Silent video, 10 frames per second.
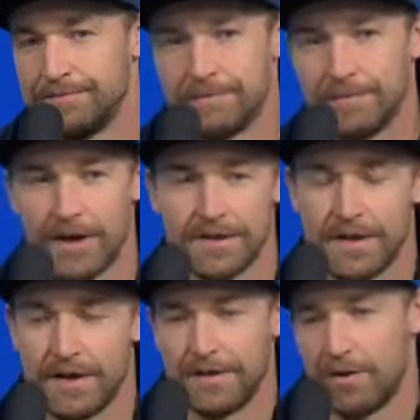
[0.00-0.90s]
like I
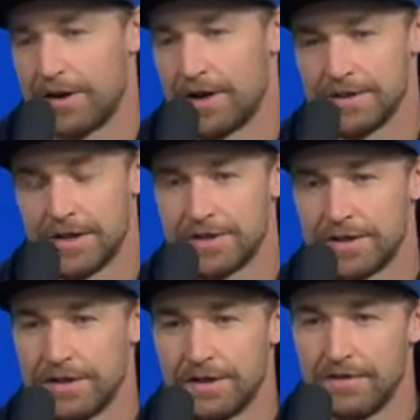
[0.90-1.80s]
said, in the
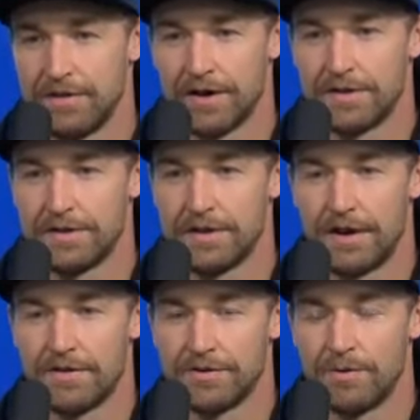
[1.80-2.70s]
organization, they've
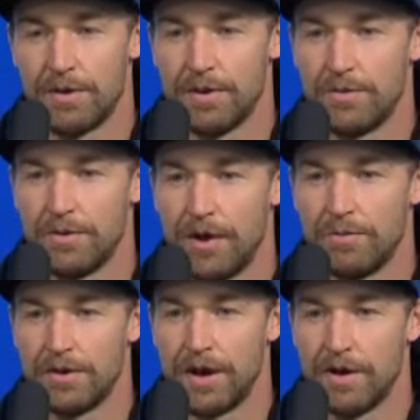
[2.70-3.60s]
got so many people
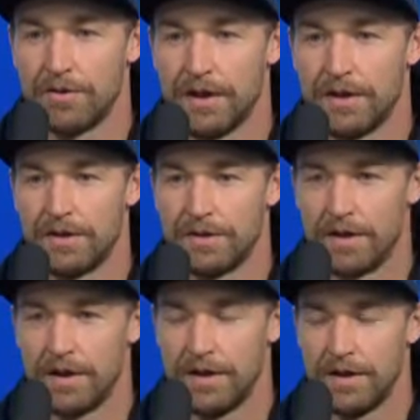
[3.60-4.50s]
helping you out
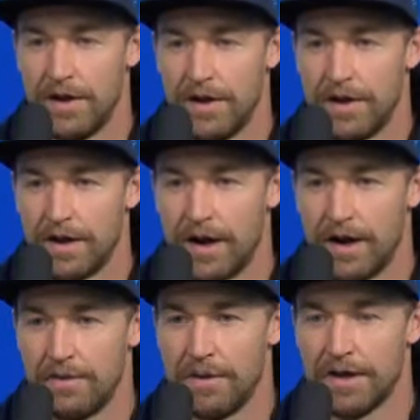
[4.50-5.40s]
that, kind
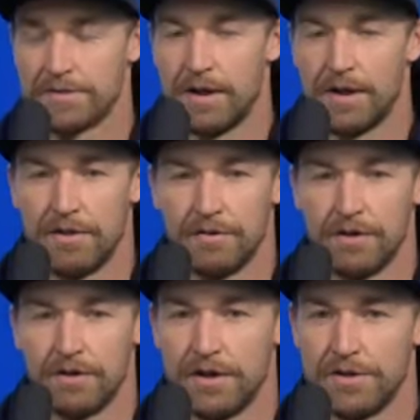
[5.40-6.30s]
of makes my life a
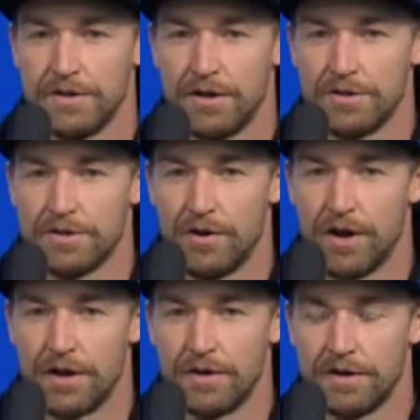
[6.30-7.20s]
little easier so
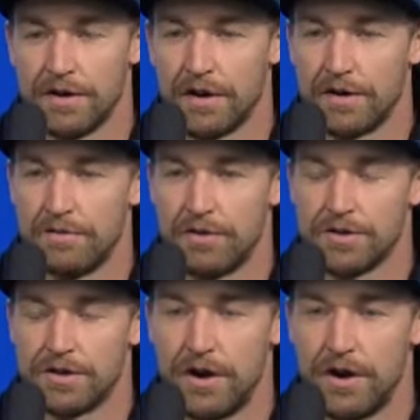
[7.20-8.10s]
I can
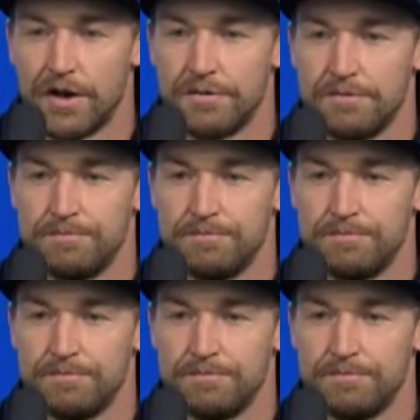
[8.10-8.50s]
focus on hockey.